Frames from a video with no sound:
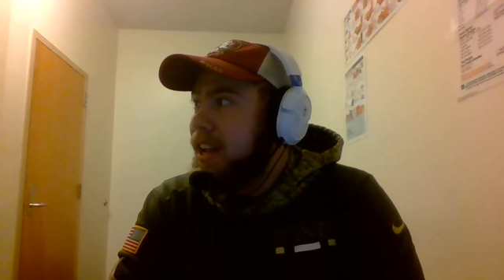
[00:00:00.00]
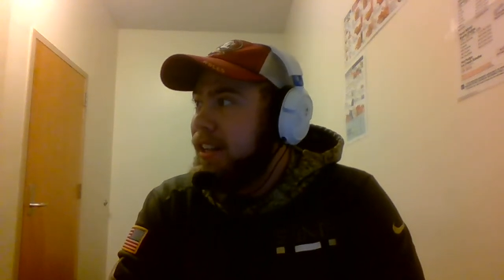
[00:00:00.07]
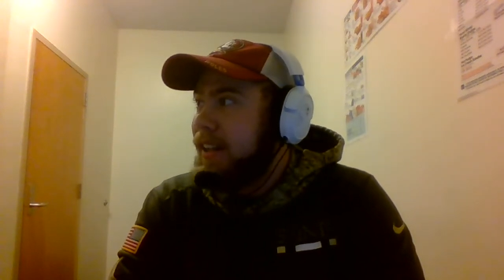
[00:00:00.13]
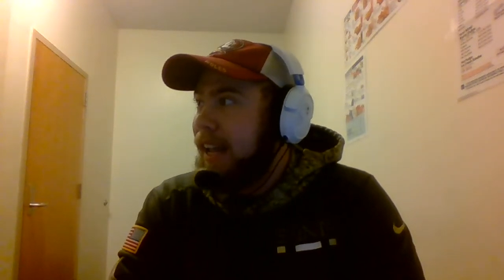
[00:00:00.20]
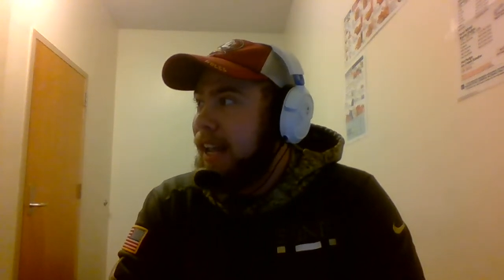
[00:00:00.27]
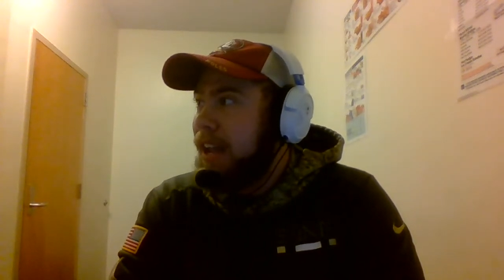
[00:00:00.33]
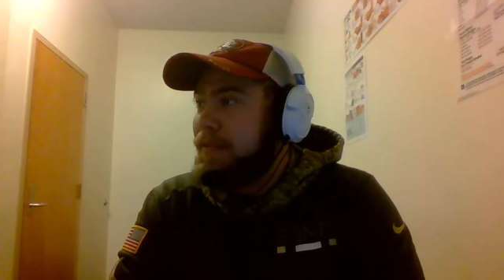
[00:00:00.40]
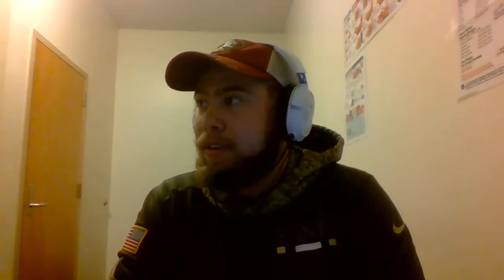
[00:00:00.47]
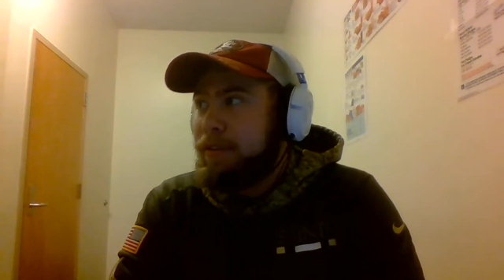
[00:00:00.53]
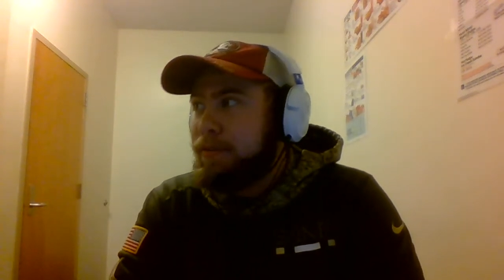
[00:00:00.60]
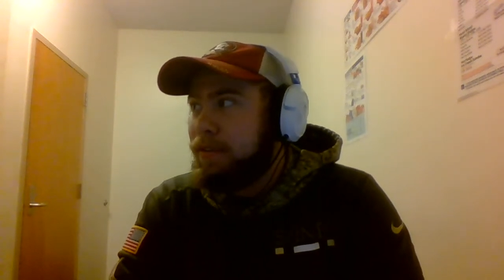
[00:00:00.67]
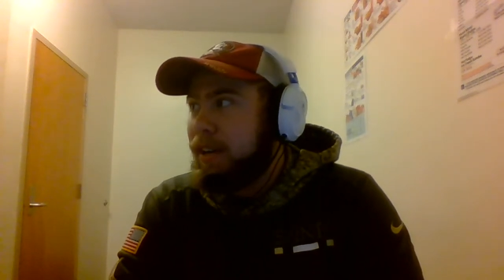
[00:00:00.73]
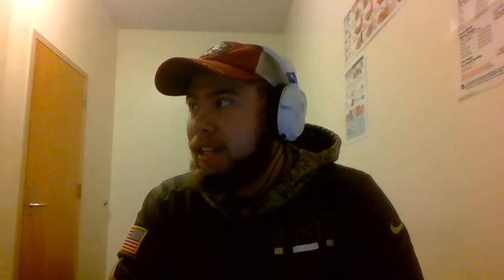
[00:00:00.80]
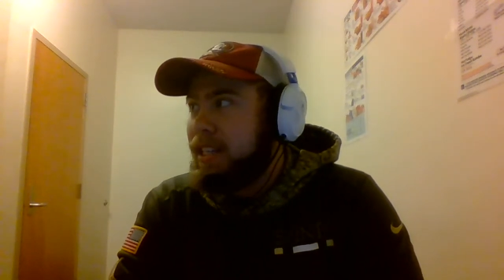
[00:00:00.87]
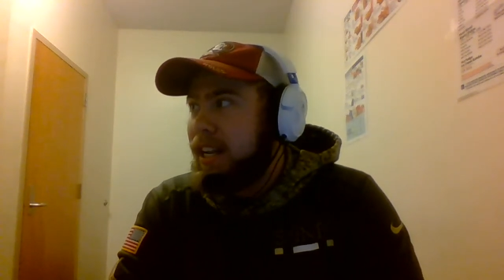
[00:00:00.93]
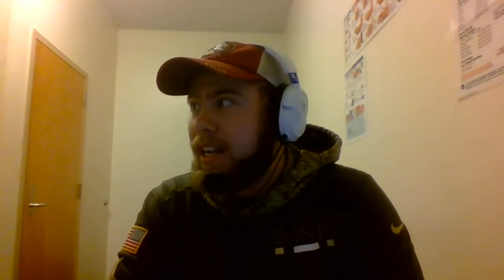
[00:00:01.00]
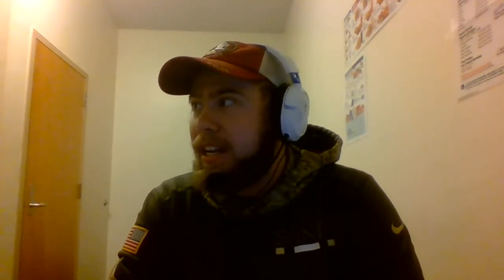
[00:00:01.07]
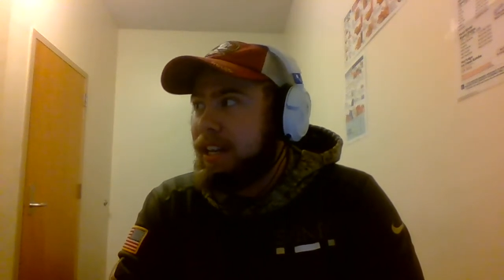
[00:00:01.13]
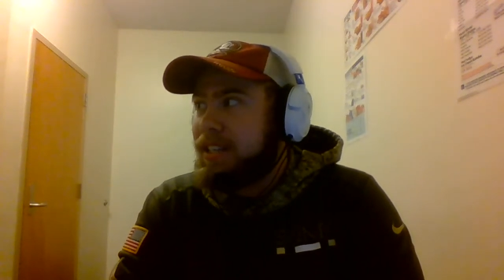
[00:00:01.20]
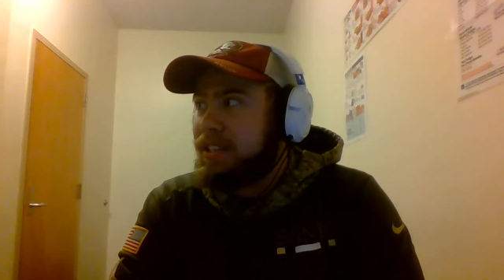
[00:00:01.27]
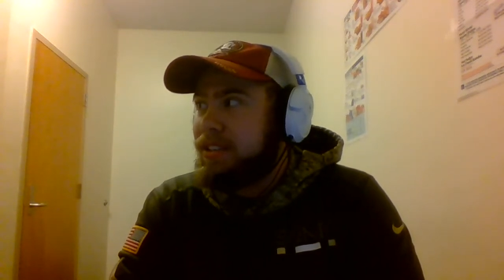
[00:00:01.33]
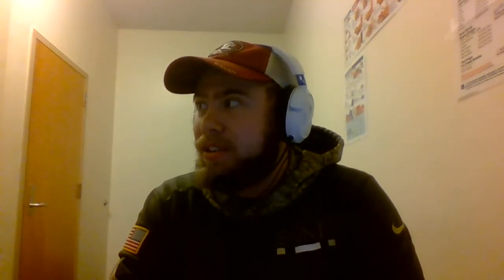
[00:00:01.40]
They give you free
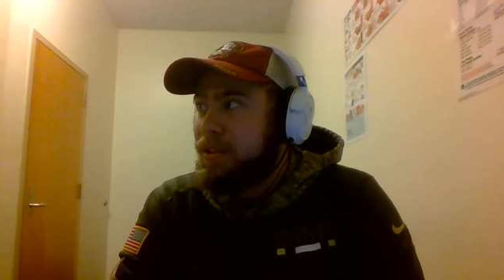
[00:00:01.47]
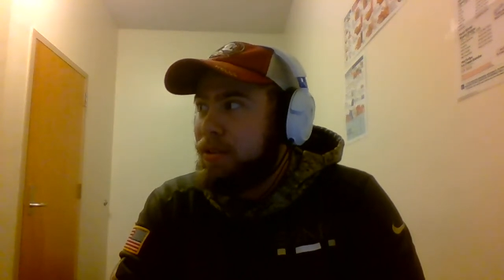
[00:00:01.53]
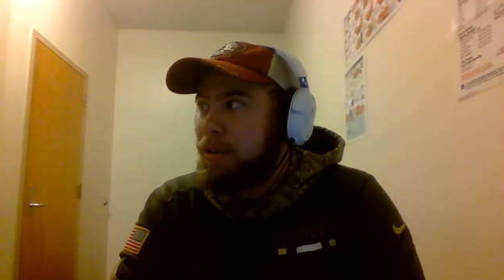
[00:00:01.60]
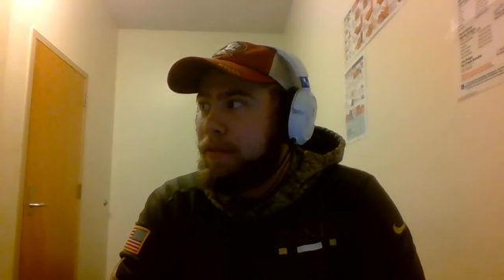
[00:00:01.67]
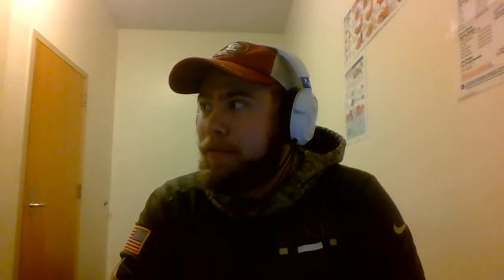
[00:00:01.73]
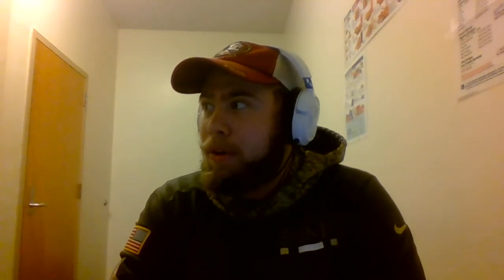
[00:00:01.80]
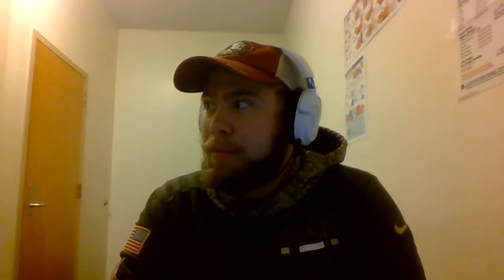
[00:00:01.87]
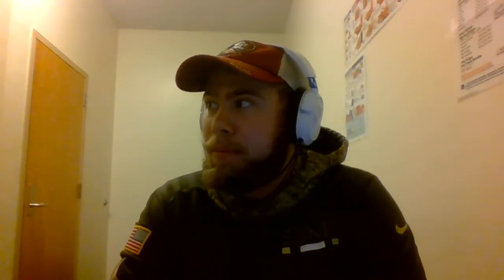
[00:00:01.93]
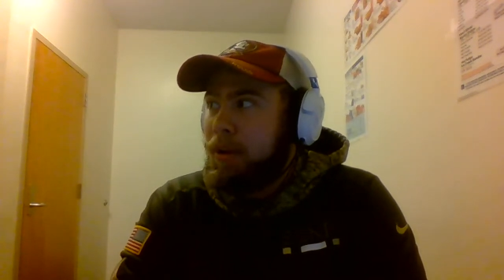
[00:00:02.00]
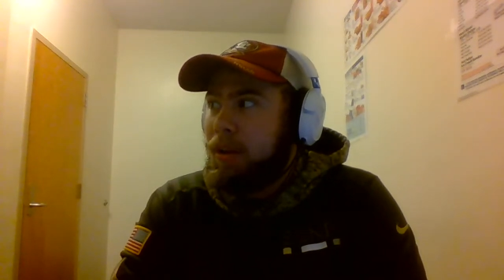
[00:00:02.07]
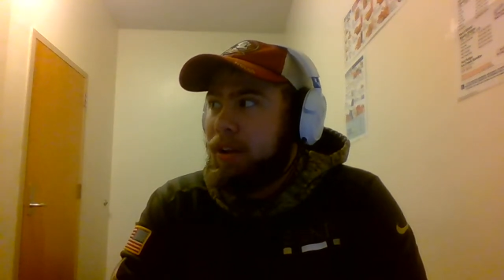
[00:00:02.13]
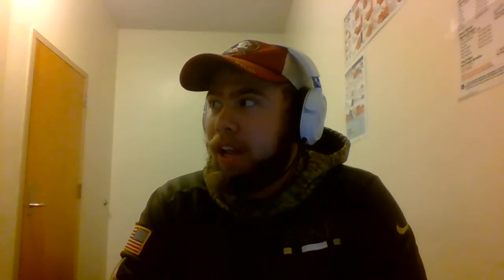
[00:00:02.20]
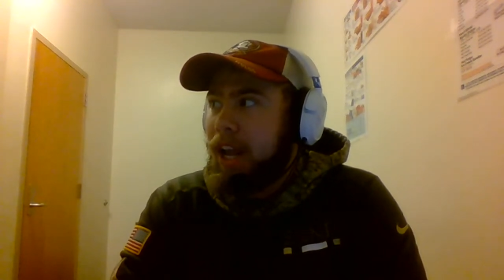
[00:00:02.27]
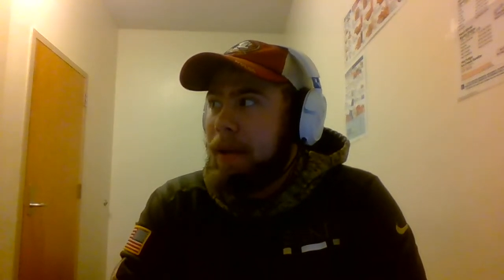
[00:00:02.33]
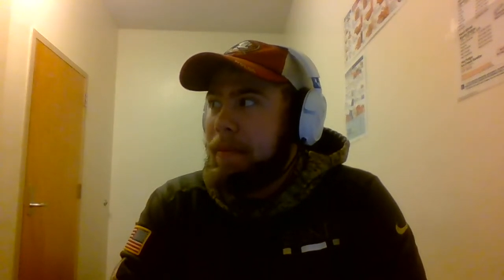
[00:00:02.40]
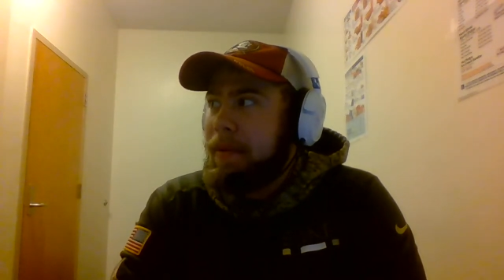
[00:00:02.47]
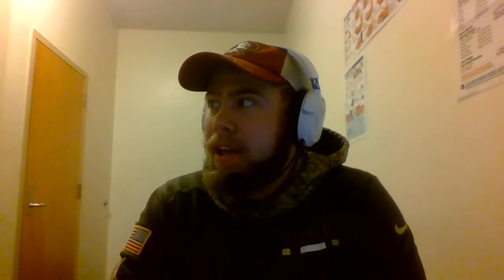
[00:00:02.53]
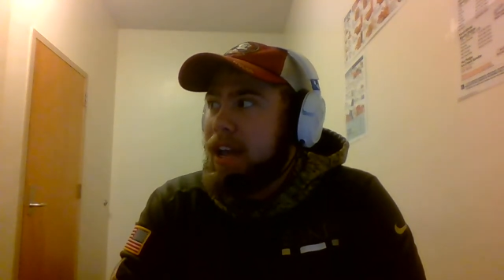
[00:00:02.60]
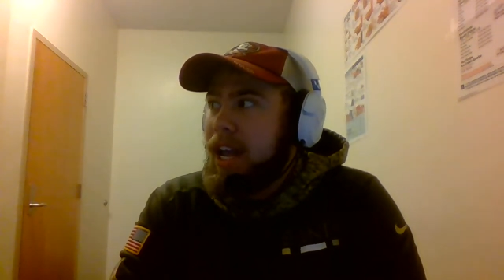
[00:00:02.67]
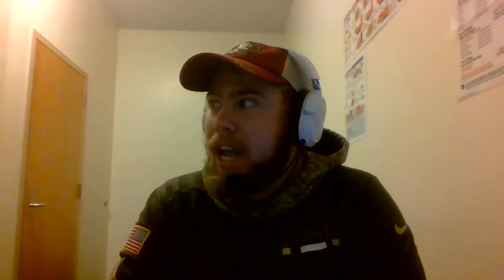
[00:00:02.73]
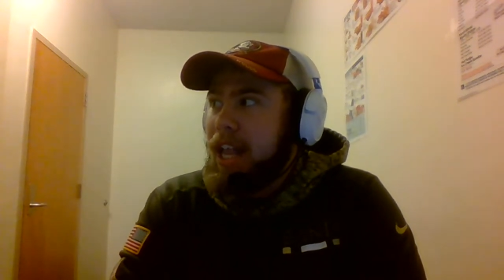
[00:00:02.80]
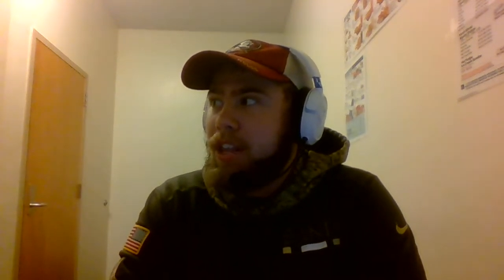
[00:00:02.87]
tickets to a football game
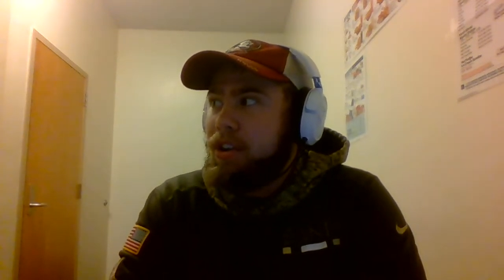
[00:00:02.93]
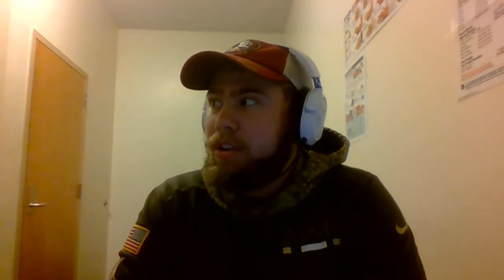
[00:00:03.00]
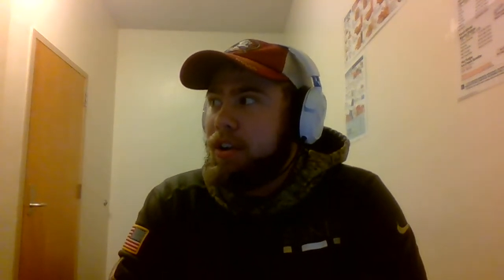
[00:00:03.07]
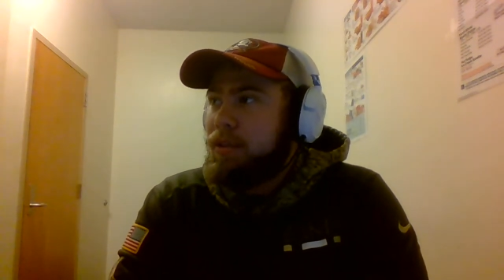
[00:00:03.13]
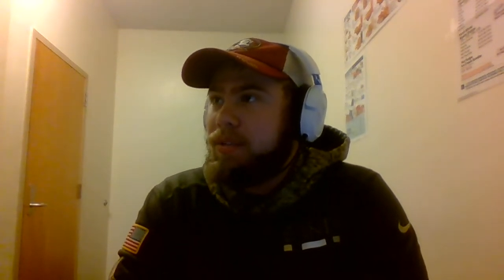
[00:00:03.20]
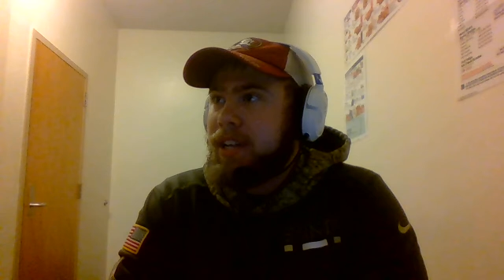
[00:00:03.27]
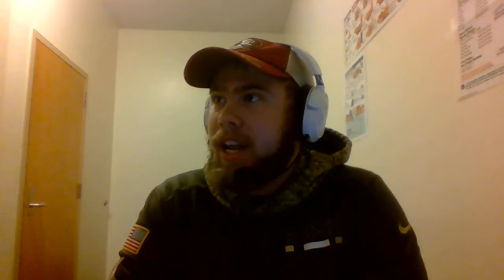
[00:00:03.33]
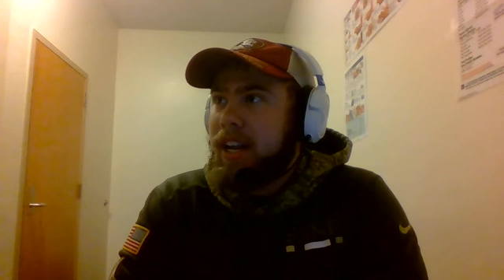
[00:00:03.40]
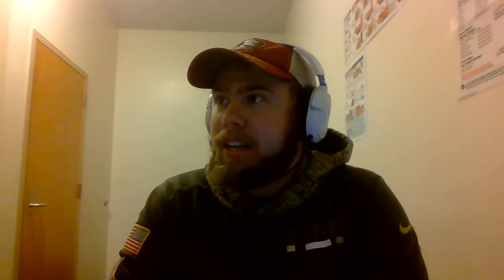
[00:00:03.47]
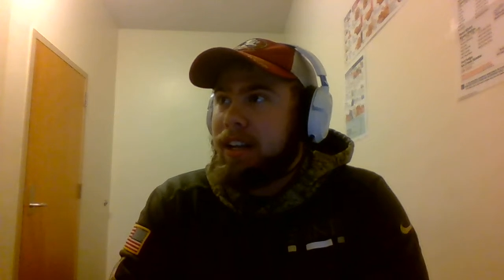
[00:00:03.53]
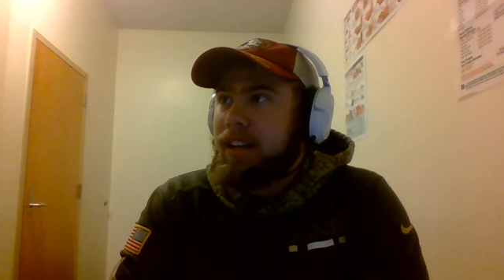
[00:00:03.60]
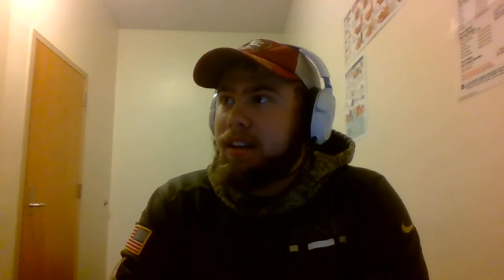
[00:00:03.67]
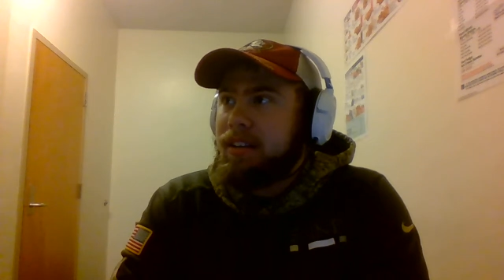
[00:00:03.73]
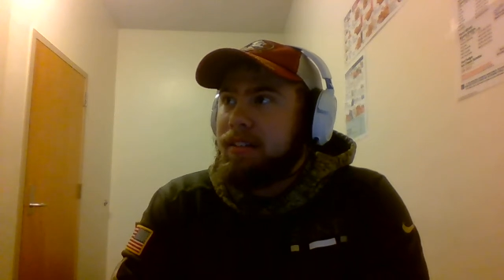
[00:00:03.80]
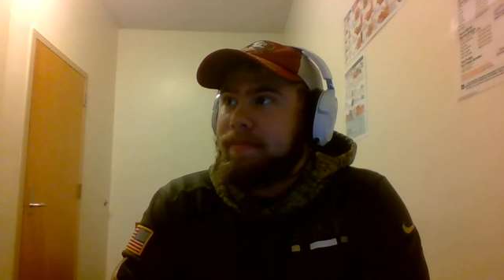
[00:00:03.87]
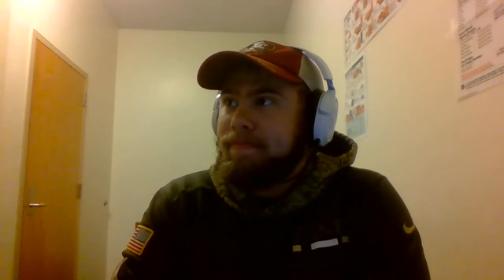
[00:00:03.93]
and you don't take it.